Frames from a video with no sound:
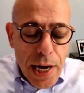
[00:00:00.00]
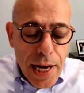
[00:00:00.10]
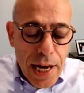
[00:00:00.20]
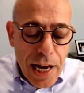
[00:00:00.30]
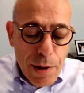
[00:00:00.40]

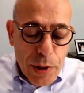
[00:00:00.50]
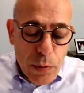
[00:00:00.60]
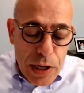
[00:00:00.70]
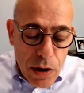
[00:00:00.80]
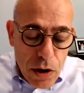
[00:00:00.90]
but
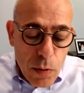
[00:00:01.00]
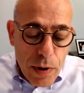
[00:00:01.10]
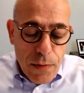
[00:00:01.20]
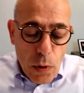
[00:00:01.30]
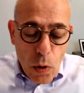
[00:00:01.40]
we know
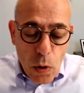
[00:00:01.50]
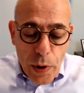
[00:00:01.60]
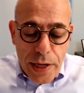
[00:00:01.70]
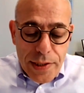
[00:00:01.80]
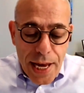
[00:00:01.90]
we've
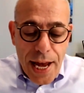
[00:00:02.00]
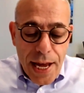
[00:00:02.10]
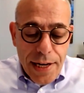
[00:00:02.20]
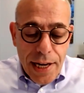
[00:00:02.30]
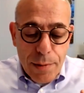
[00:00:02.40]
always
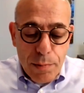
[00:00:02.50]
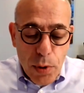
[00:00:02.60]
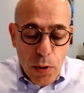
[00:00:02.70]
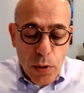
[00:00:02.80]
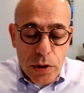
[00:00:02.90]
had an
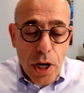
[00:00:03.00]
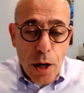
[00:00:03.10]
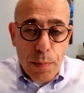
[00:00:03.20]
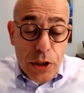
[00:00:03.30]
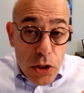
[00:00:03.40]
important
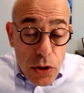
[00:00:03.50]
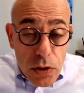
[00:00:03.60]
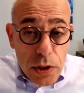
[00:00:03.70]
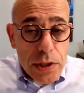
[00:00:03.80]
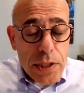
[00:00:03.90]

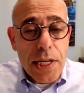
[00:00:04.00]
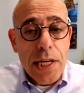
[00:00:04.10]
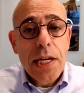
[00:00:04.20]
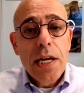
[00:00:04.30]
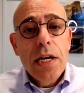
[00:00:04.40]
opportunity